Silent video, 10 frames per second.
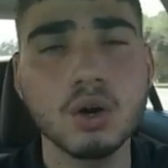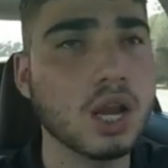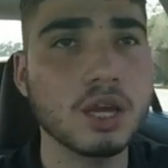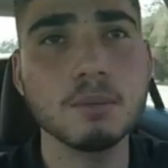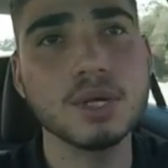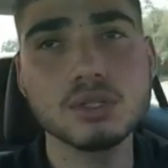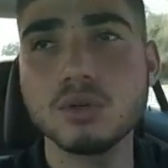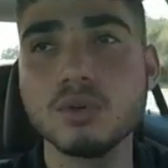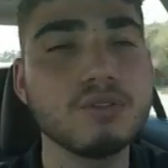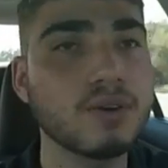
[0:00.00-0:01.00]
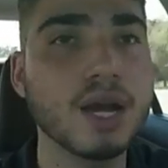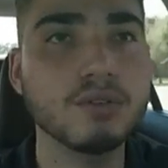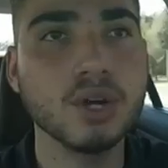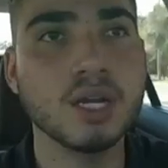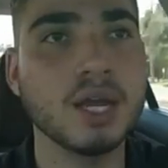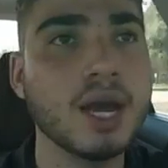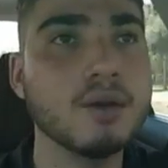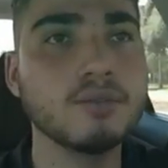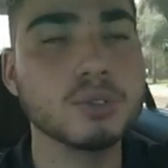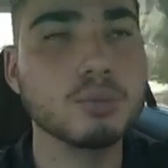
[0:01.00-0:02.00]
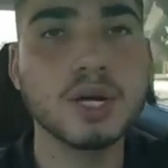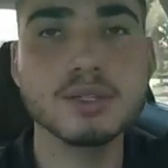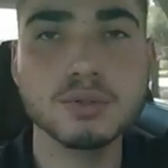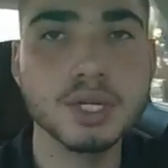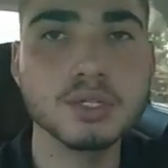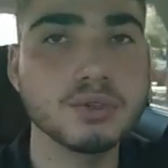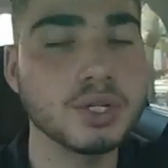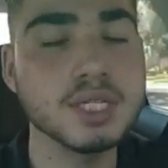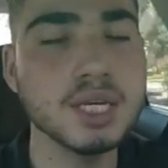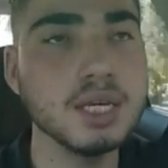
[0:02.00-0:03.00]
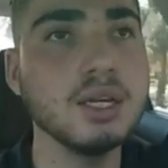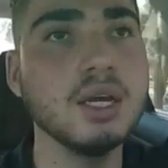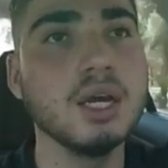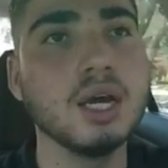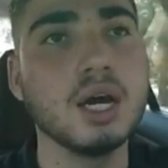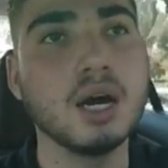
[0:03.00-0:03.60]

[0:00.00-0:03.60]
or like maybe $2,000 to $5,000 in average price range for a teen.